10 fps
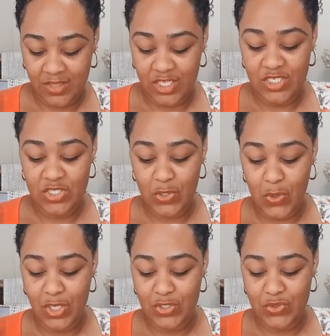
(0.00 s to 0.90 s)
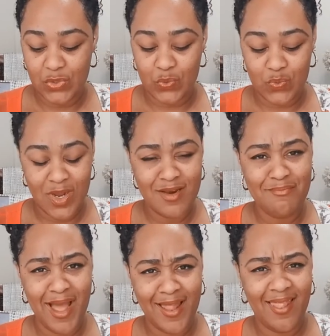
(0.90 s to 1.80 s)
This thorn used to run
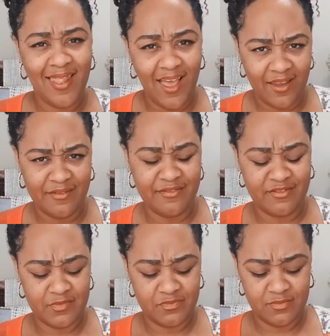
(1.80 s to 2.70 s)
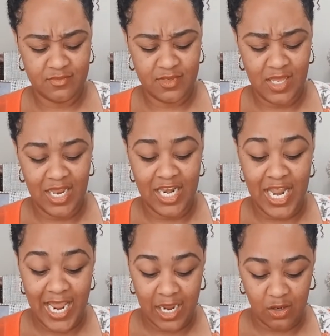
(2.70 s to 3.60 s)
my life.
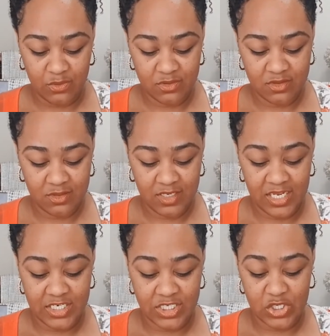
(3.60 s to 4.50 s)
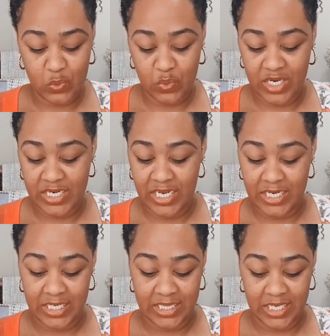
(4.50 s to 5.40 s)
Now, it doesn't run
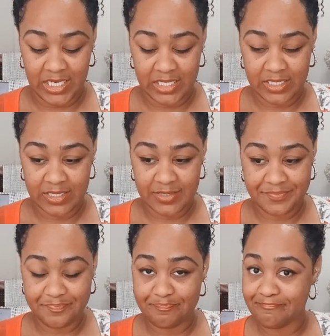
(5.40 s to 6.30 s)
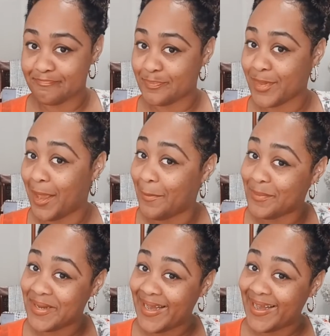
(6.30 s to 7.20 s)
anything.
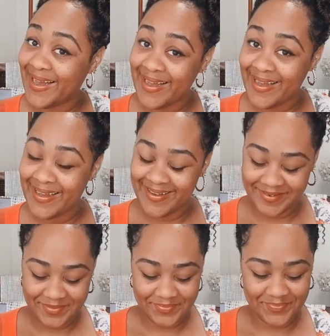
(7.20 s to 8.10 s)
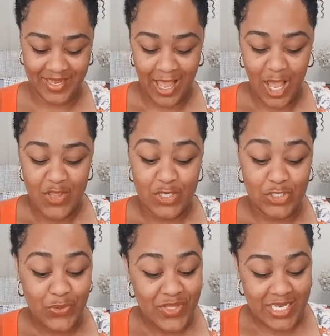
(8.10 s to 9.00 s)
But aha! The
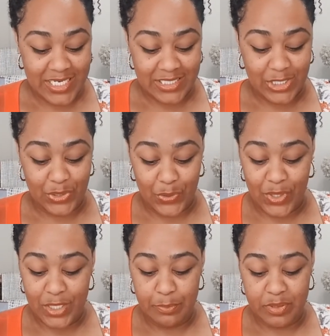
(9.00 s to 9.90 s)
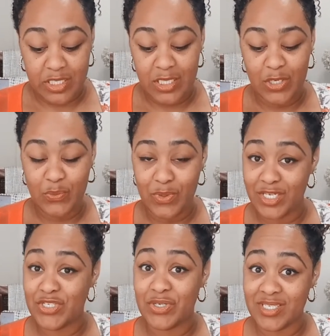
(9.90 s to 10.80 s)
truth is, the thorn completely
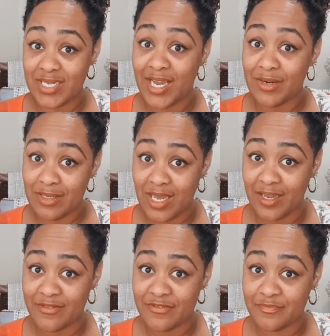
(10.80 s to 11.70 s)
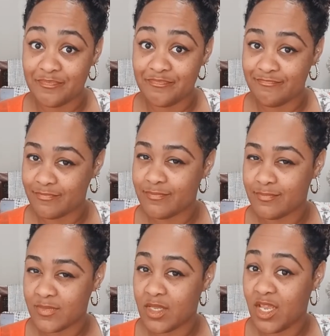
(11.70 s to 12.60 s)
runs your entire life.
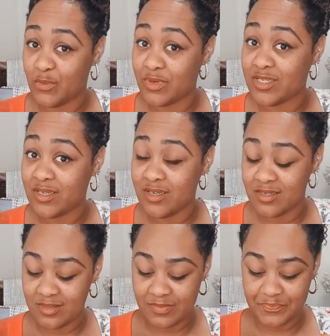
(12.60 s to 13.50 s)
It really does.